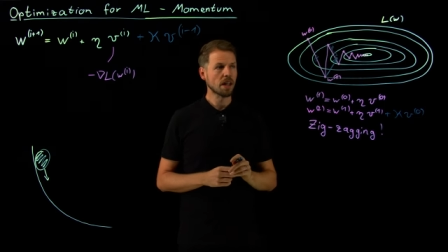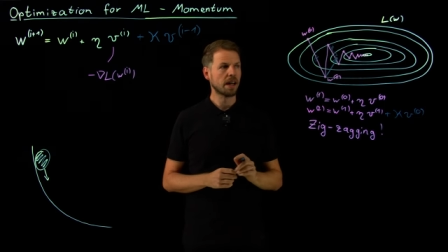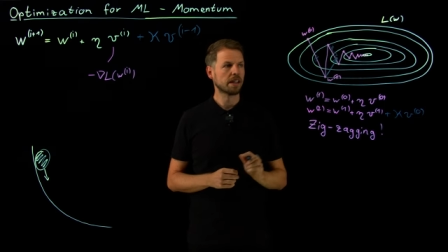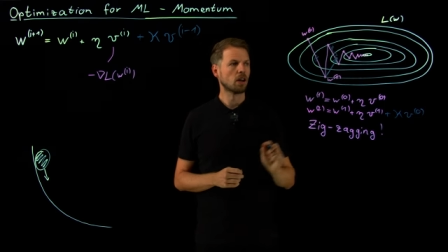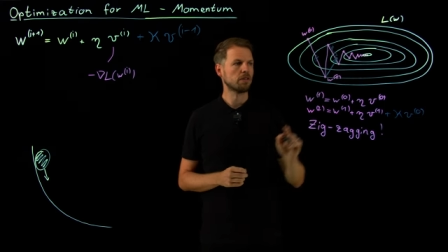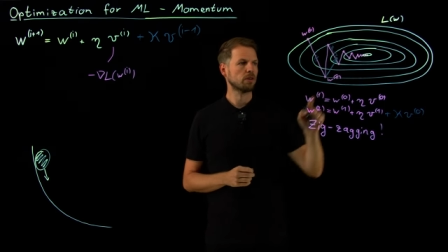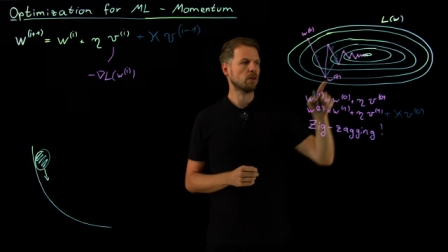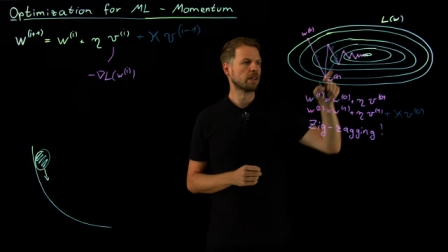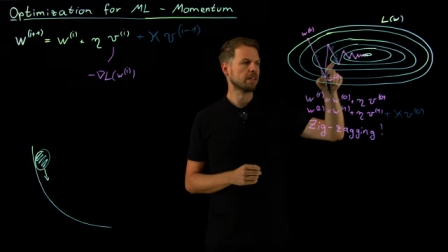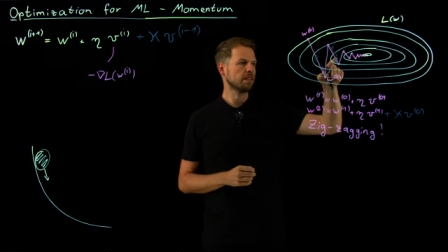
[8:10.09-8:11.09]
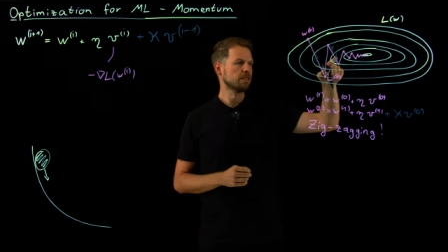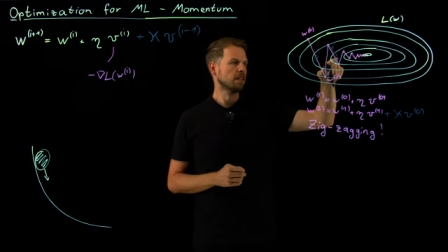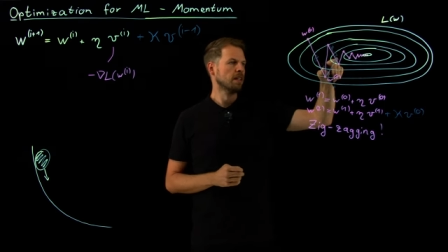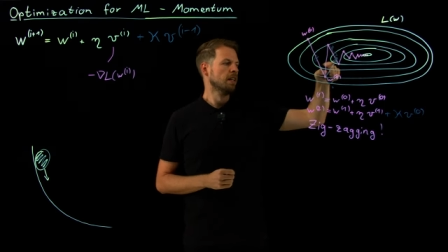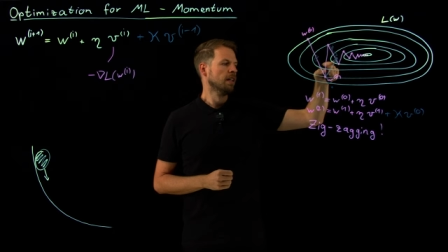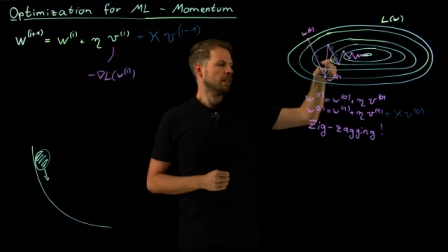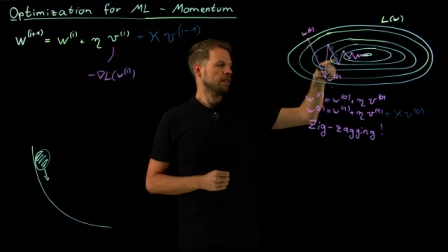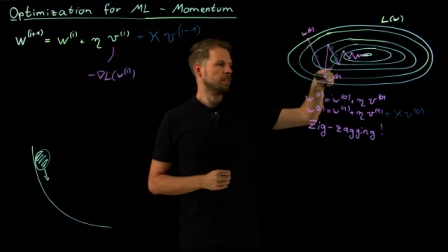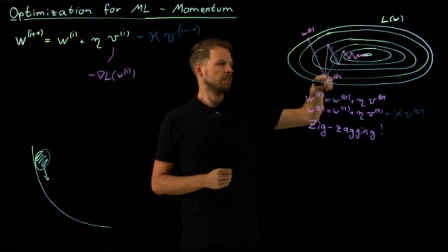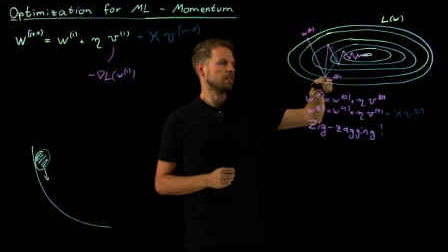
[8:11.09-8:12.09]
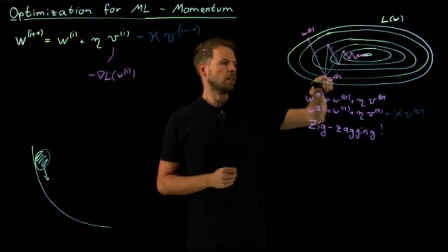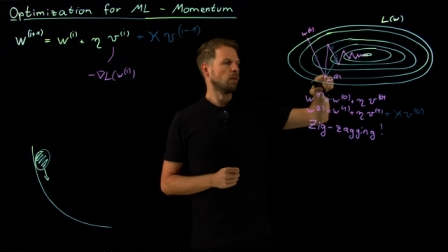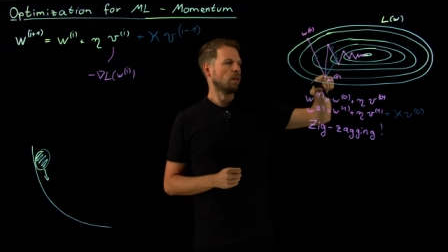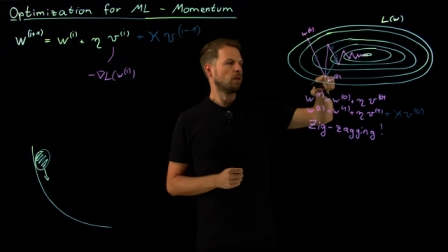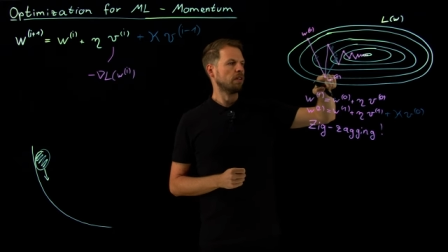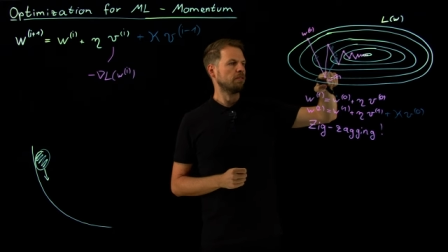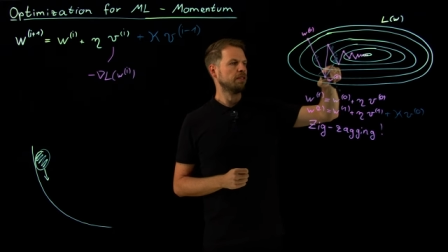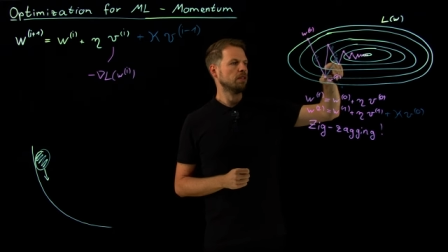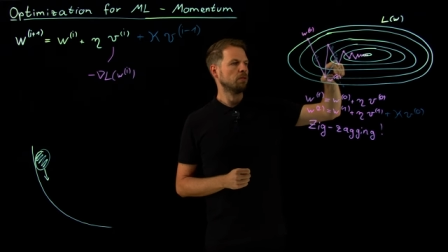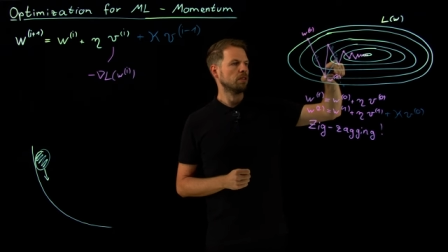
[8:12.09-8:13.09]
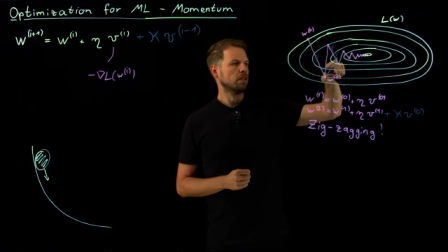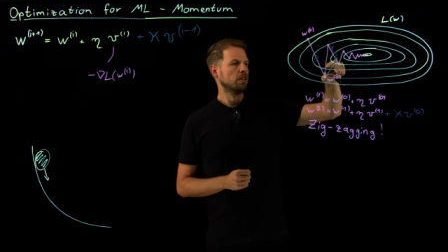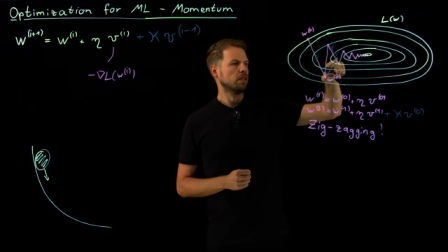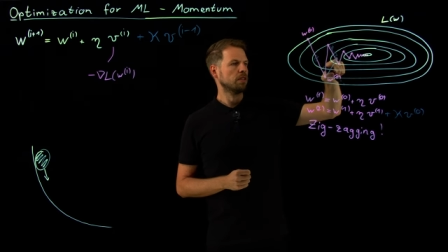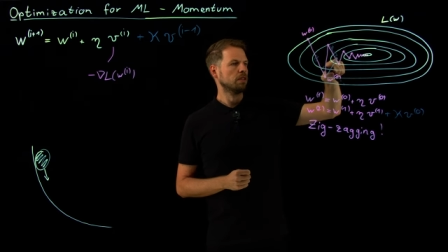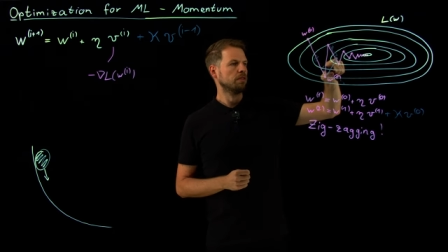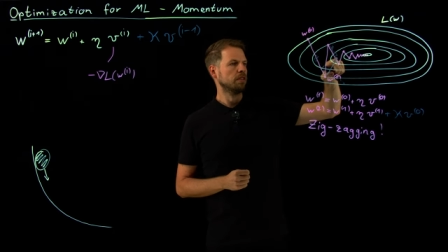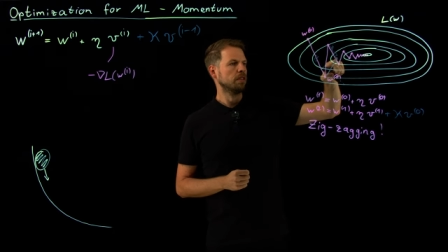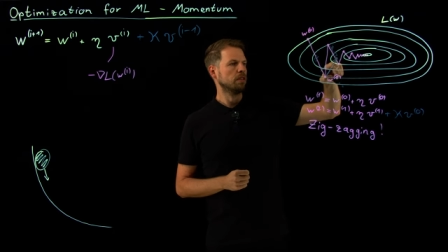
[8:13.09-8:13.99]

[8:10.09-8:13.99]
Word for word: And now if you look at this, this is now our v, uh, v,